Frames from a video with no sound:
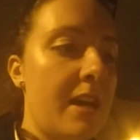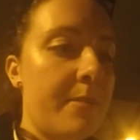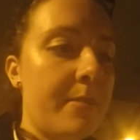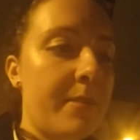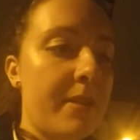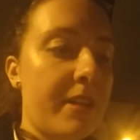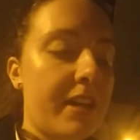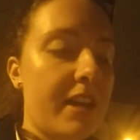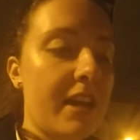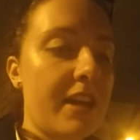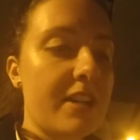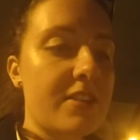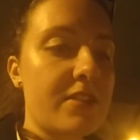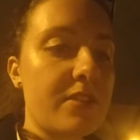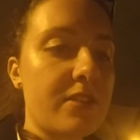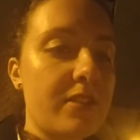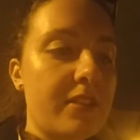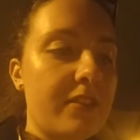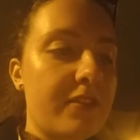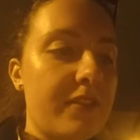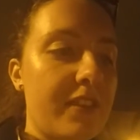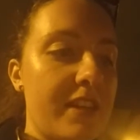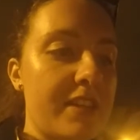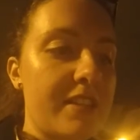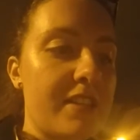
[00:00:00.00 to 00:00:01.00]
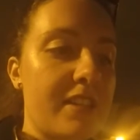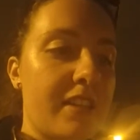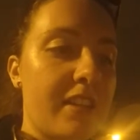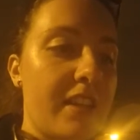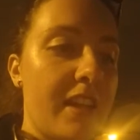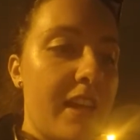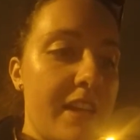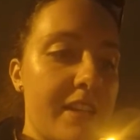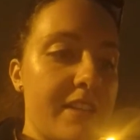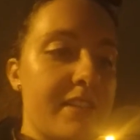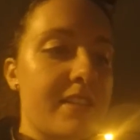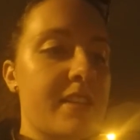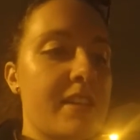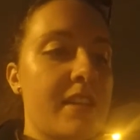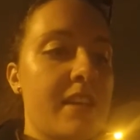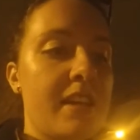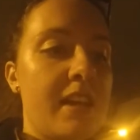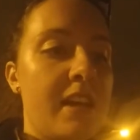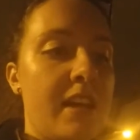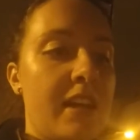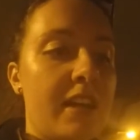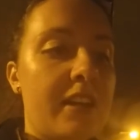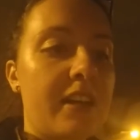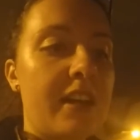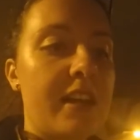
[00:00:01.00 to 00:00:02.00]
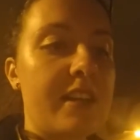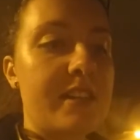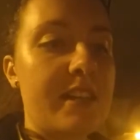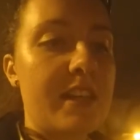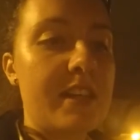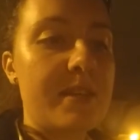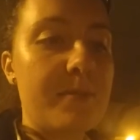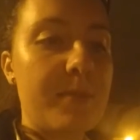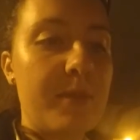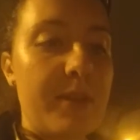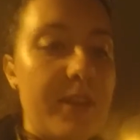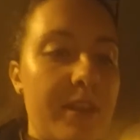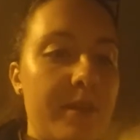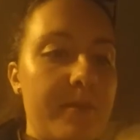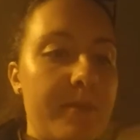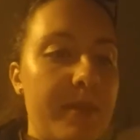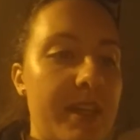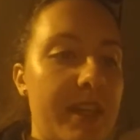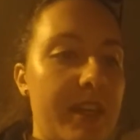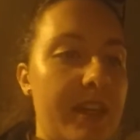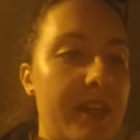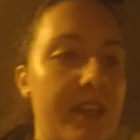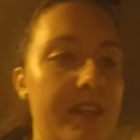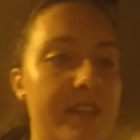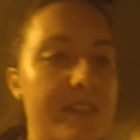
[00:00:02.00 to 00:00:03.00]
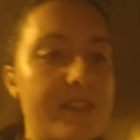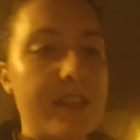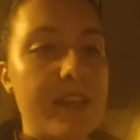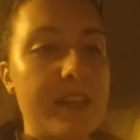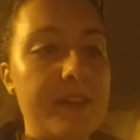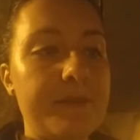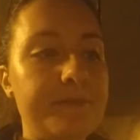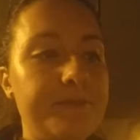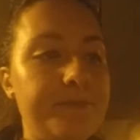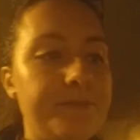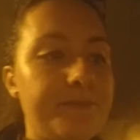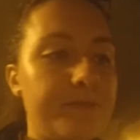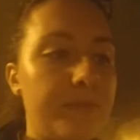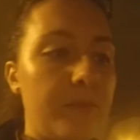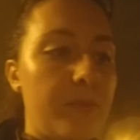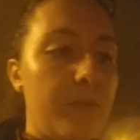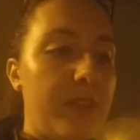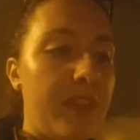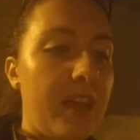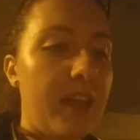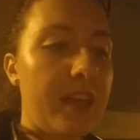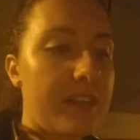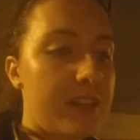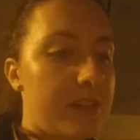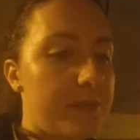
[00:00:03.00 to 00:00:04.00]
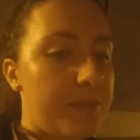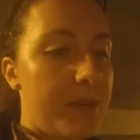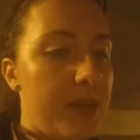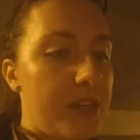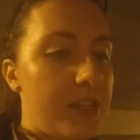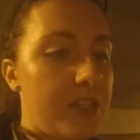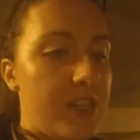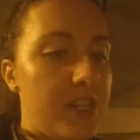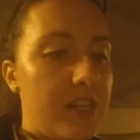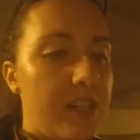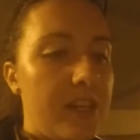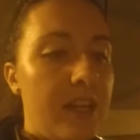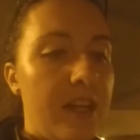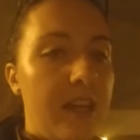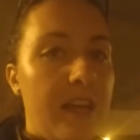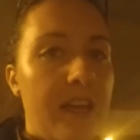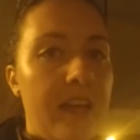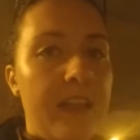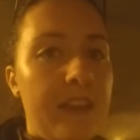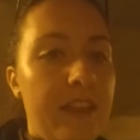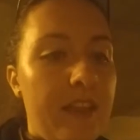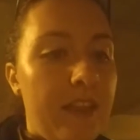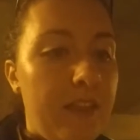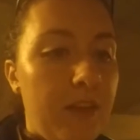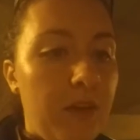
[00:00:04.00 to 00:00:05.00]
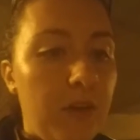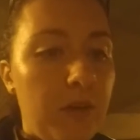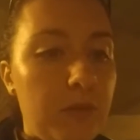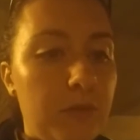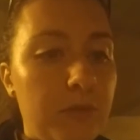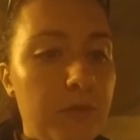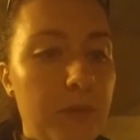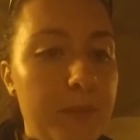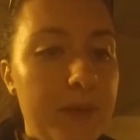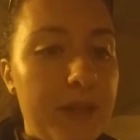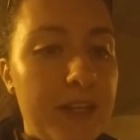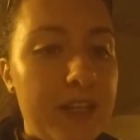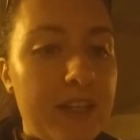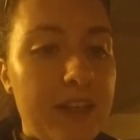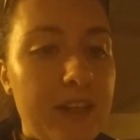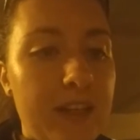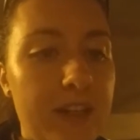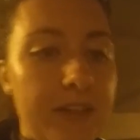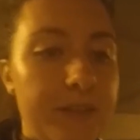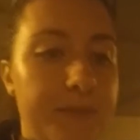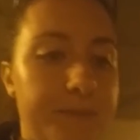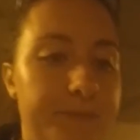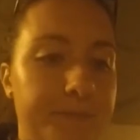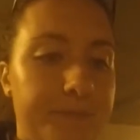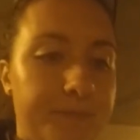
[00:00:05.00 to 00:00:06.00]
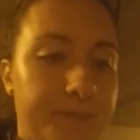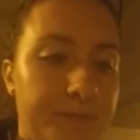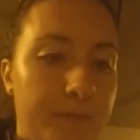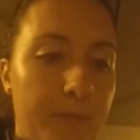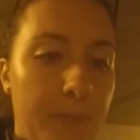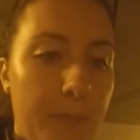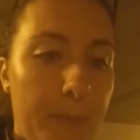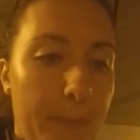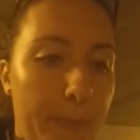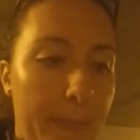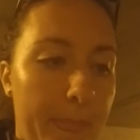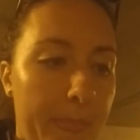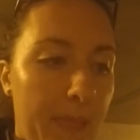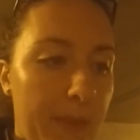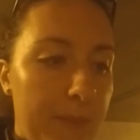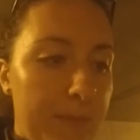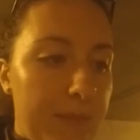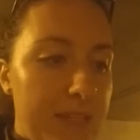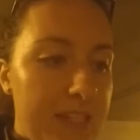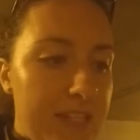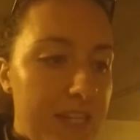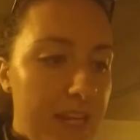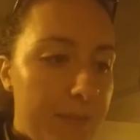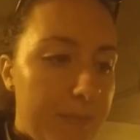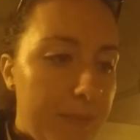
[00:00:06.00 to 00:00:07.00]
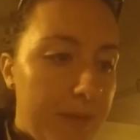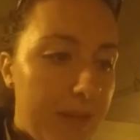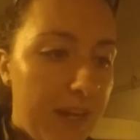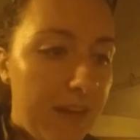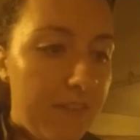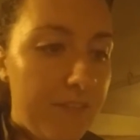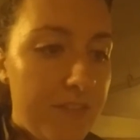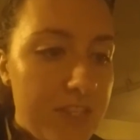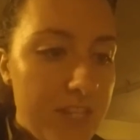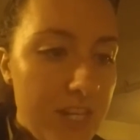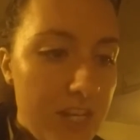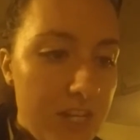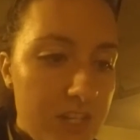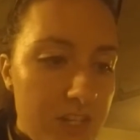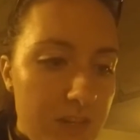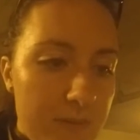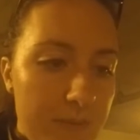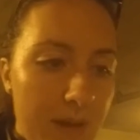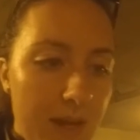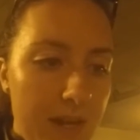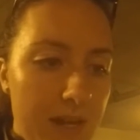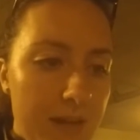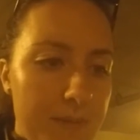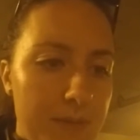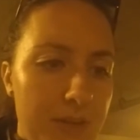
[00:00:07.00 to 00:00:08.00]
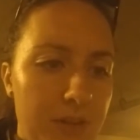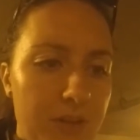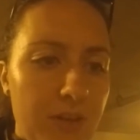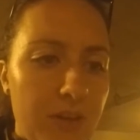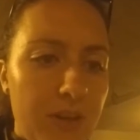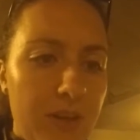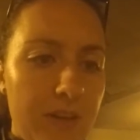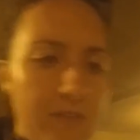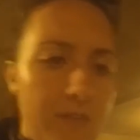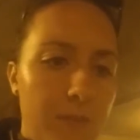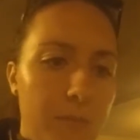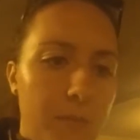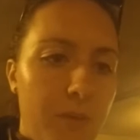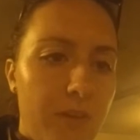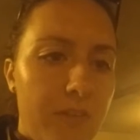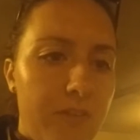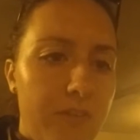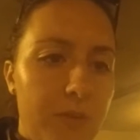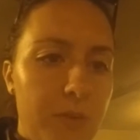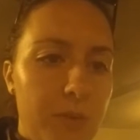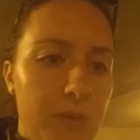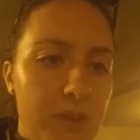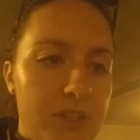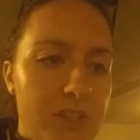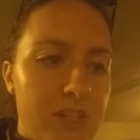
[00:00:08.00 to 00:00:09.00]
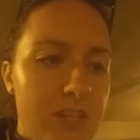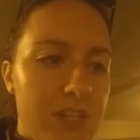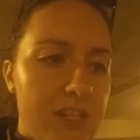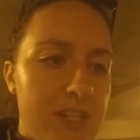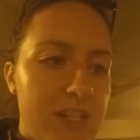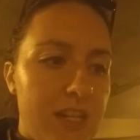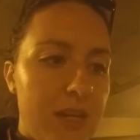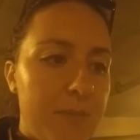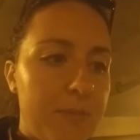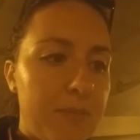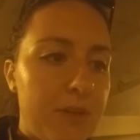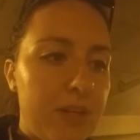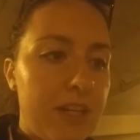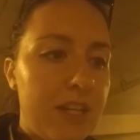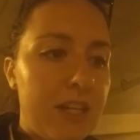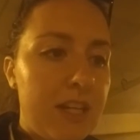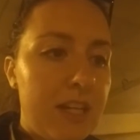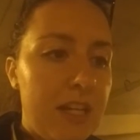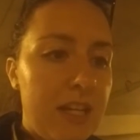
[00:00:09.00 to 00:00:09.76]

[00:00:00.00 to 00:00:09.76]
The consul only raised a glass. Gracias, buena amiga, he said, without expression. Then the old woman had gone. Meantime, the conversation about him had grown even more foolish and intemperate.